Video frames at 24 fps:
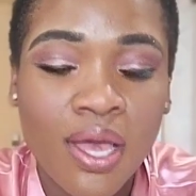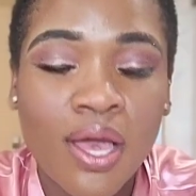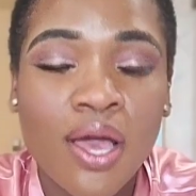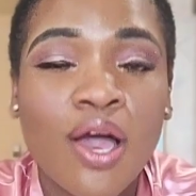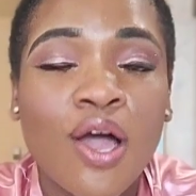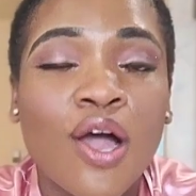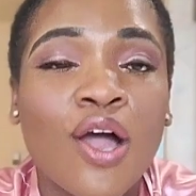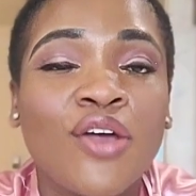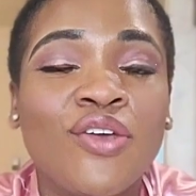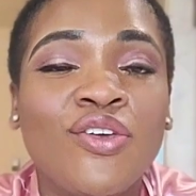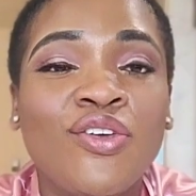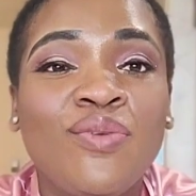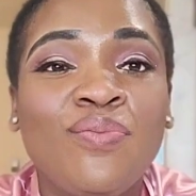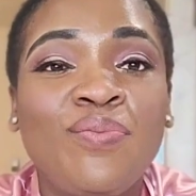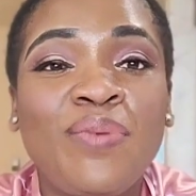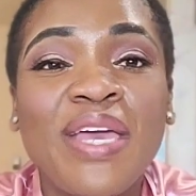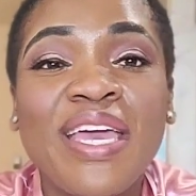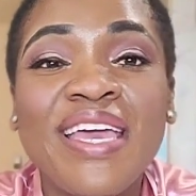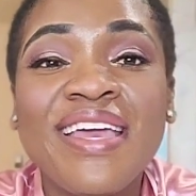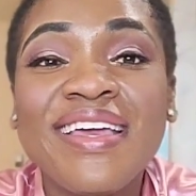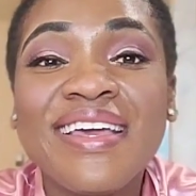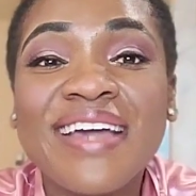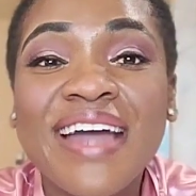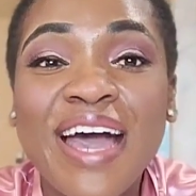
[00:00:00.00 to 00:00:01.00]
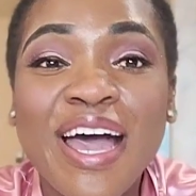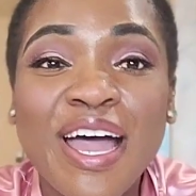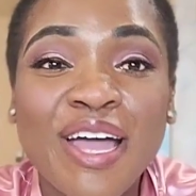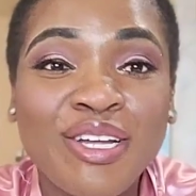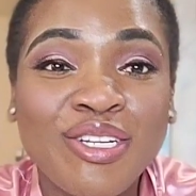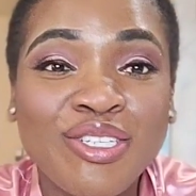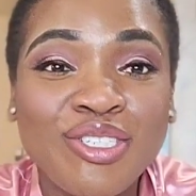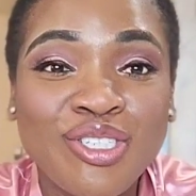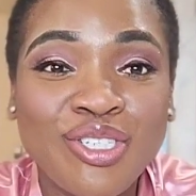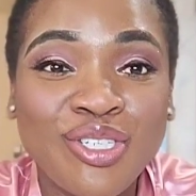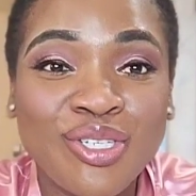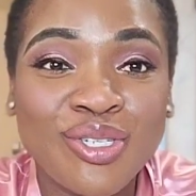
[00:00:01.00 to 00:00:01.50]
Are you being
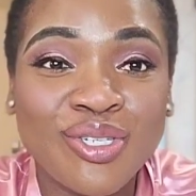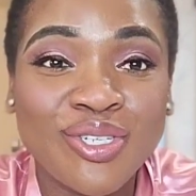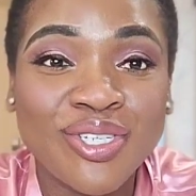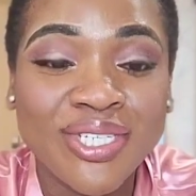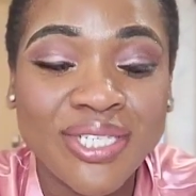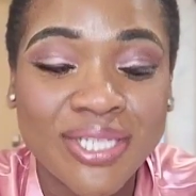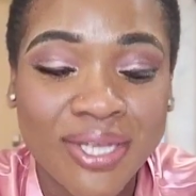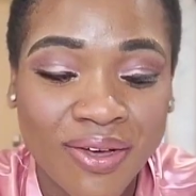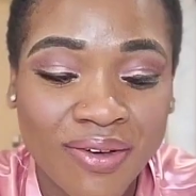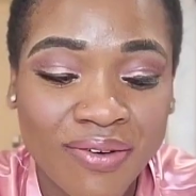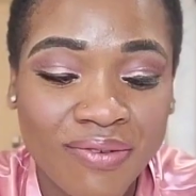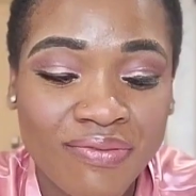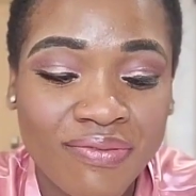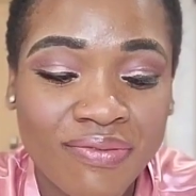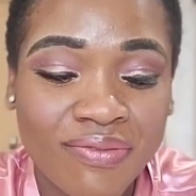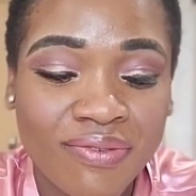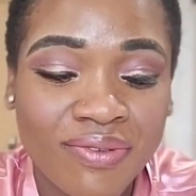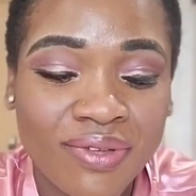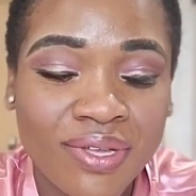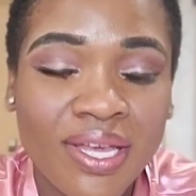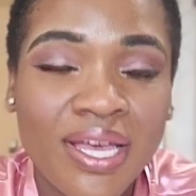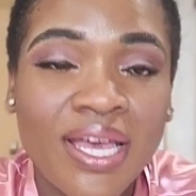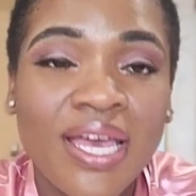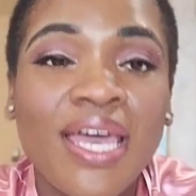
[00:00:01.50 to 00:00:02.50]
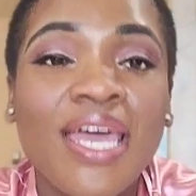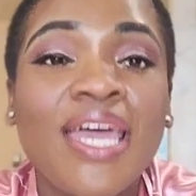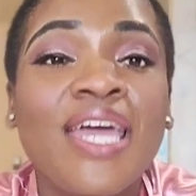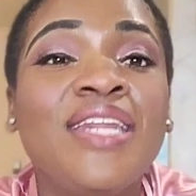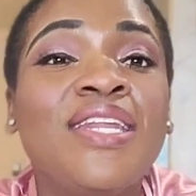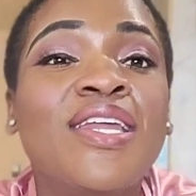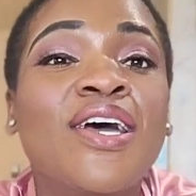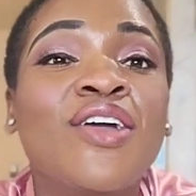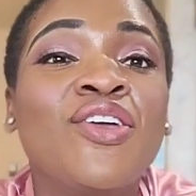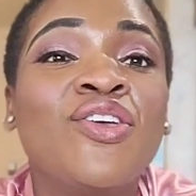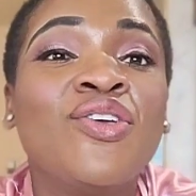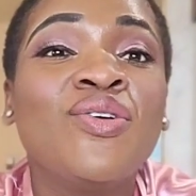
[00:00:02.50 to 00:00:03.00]
kind to yourself? And
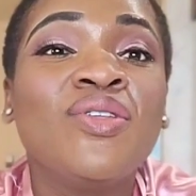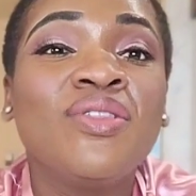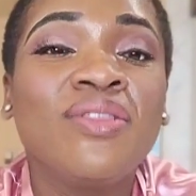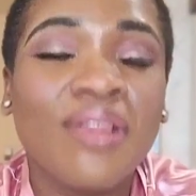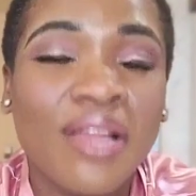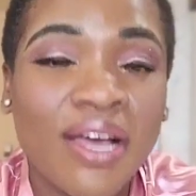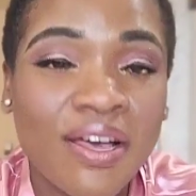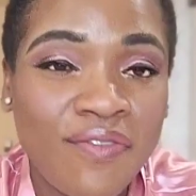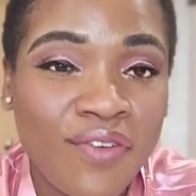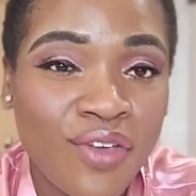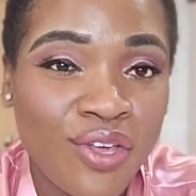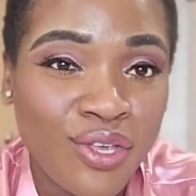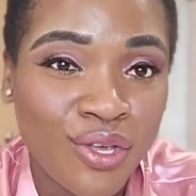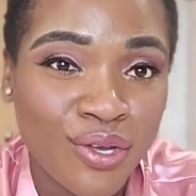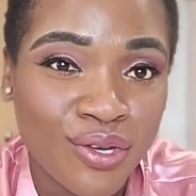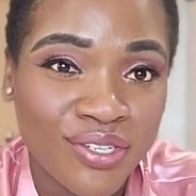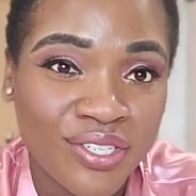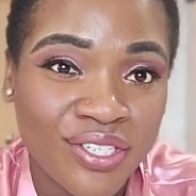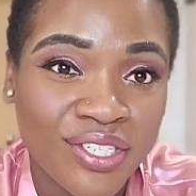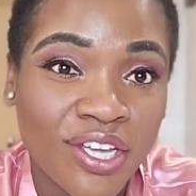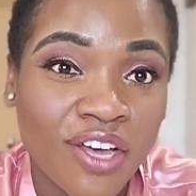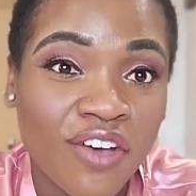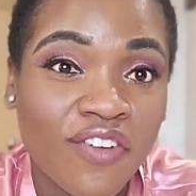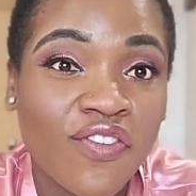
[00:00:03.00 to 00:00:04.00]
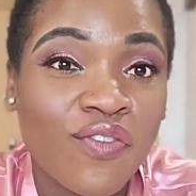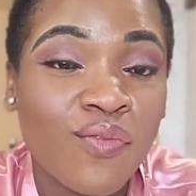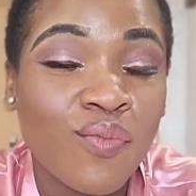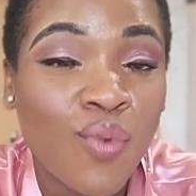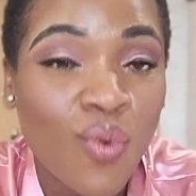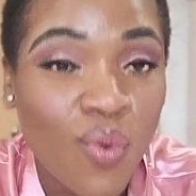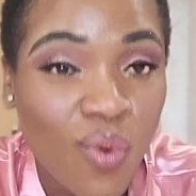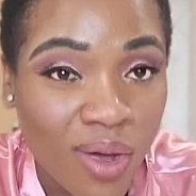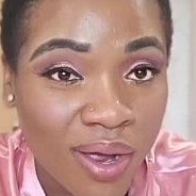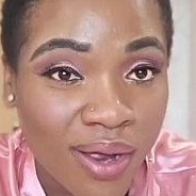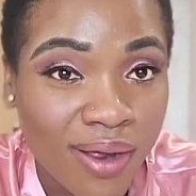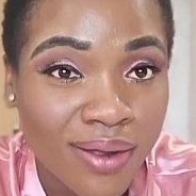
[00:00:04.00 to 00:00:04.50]
are you loving yourself
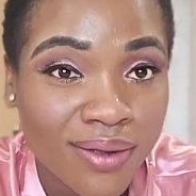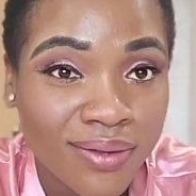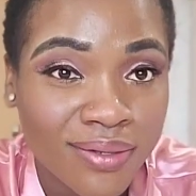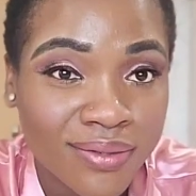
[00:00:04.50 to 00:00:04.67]
more?